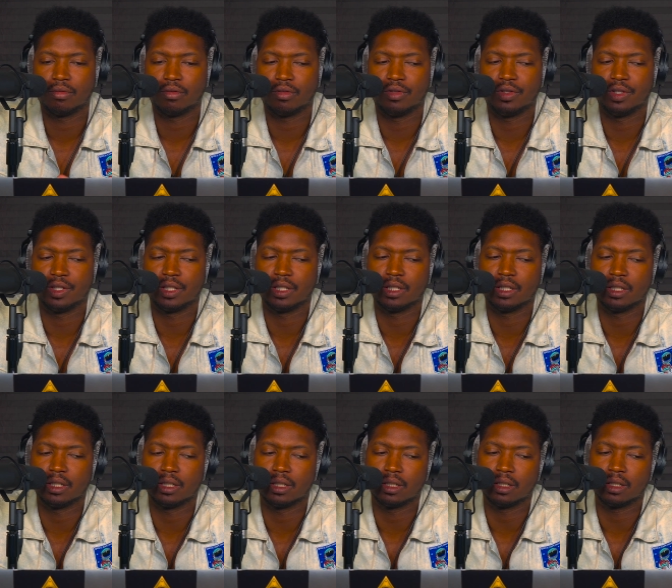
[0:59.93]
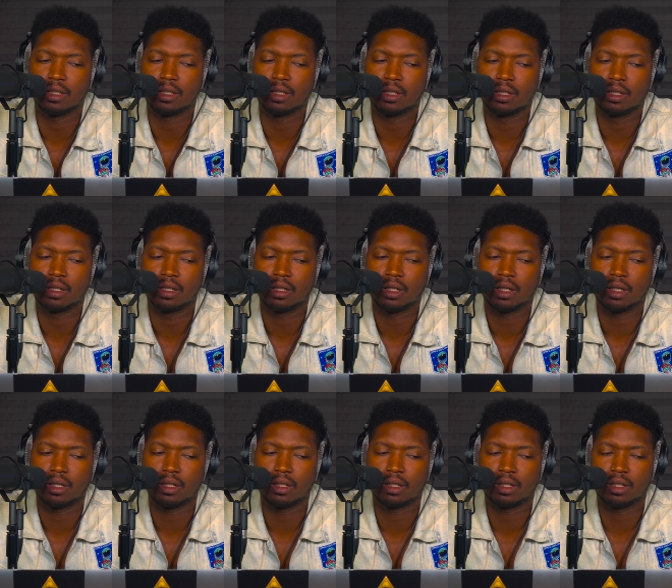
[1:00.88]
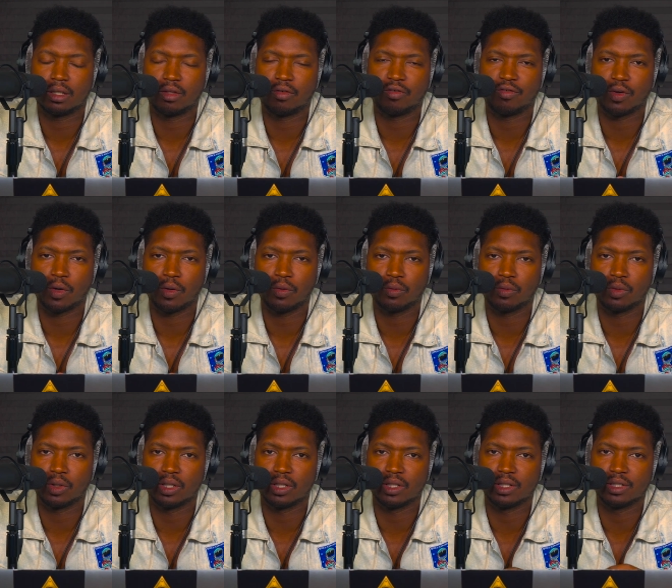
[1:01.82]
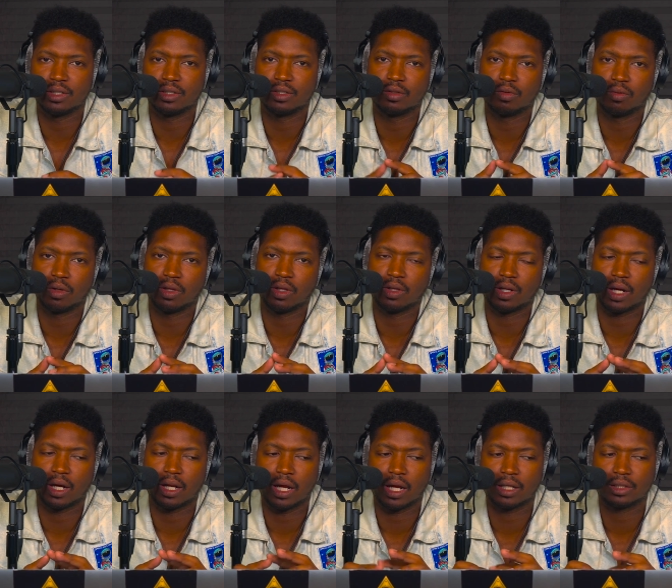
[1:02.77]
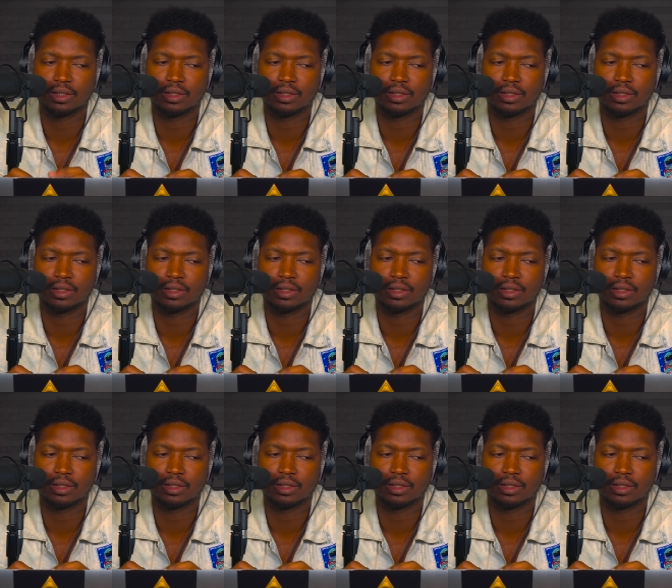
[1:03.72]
the vote was whether or not I